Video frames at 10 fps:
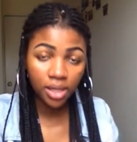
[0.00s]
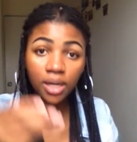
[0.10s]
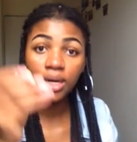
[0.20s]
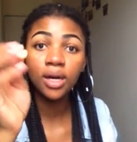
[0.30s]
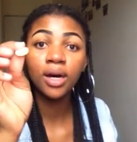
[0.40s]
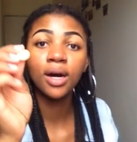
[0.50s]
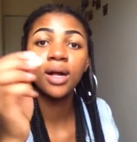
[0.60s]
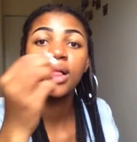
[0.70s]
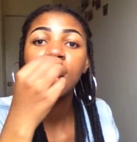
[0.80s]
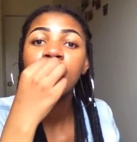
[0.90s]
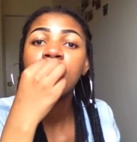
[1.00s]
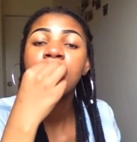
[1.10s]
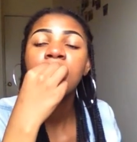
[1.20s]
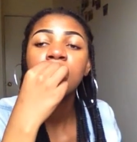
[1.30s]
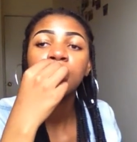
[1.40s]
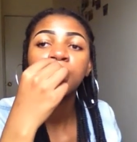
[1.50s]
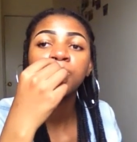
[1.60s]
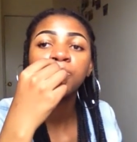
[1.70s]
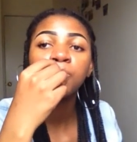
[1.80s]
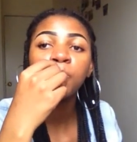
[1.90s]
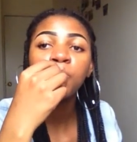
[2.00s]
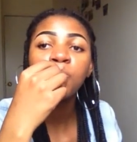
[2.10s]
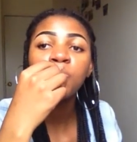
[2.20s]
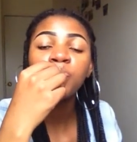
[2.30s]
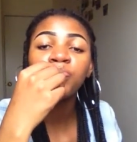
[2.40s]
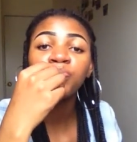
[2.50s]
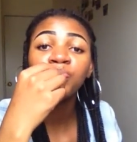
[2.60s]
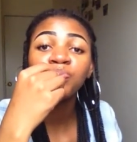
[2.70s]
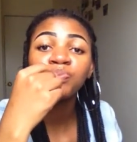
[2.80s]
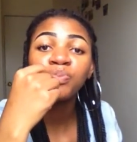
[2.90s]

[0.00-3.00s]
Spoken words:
(silence)